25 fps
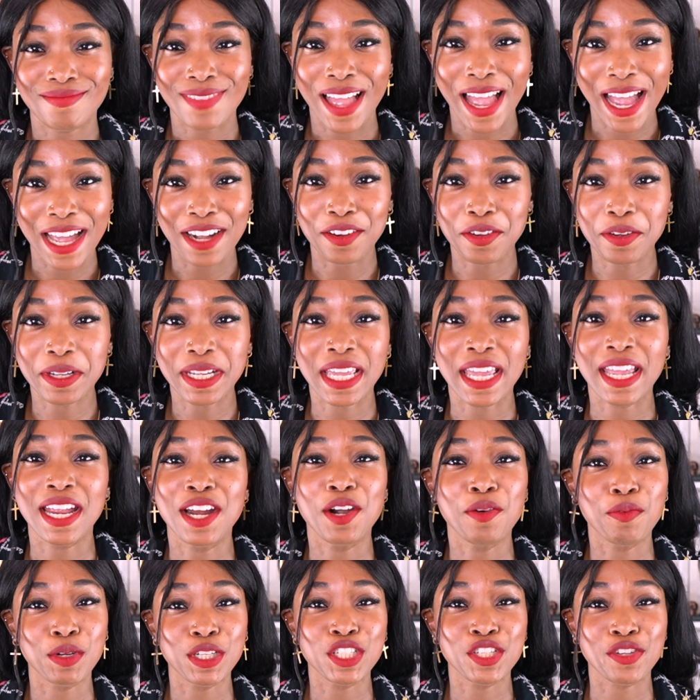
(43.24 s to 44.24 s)
I don't
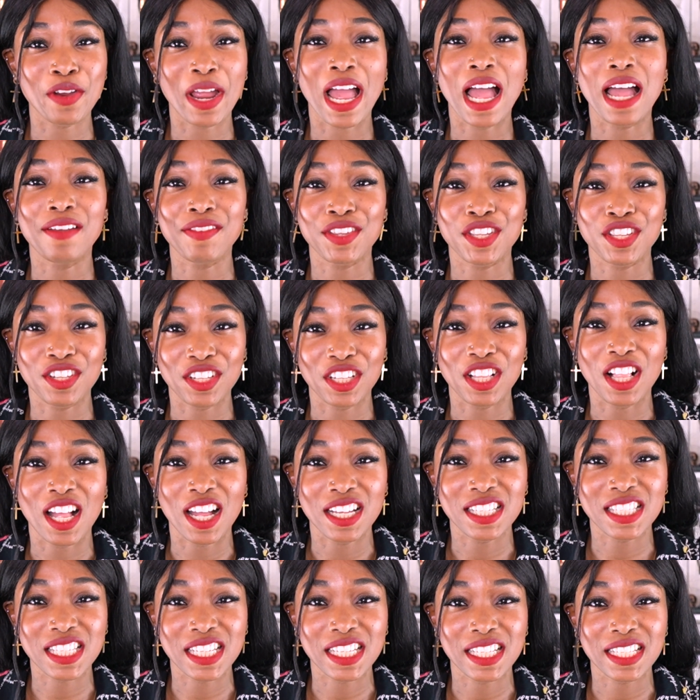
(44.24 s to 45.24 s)
care what you have in your
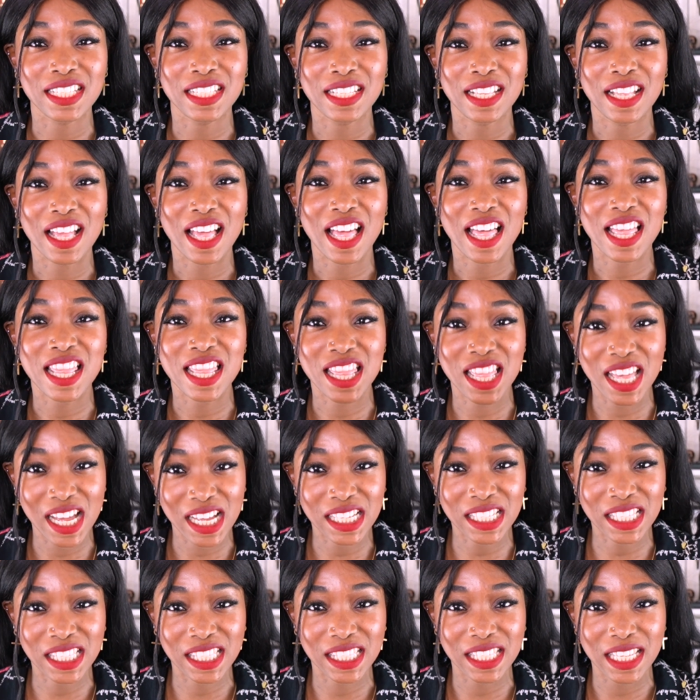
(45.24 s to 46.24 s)
closet.
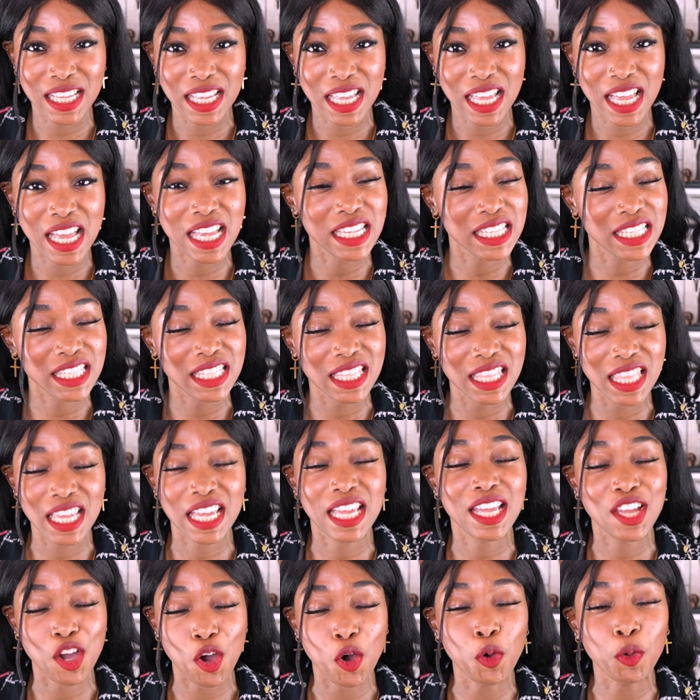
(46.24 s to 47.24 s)
This is
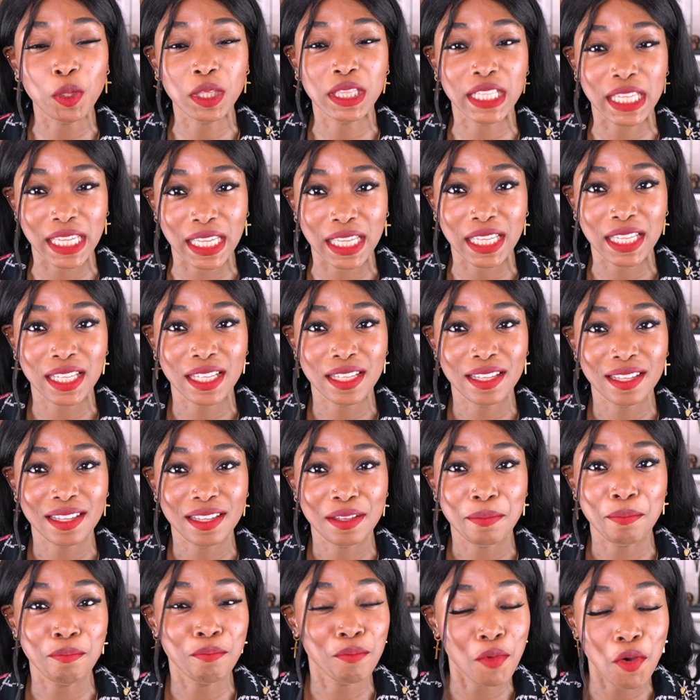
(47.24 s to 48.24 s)
the only
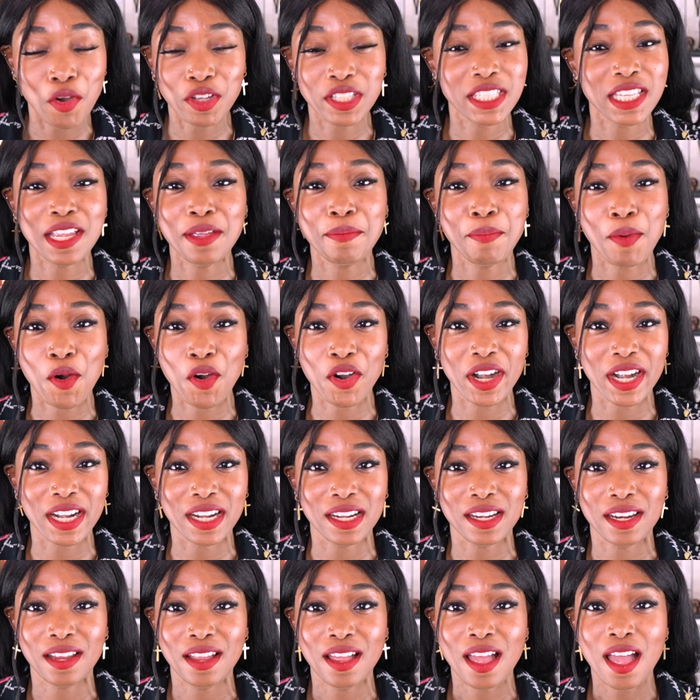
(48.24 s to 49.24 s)
most important.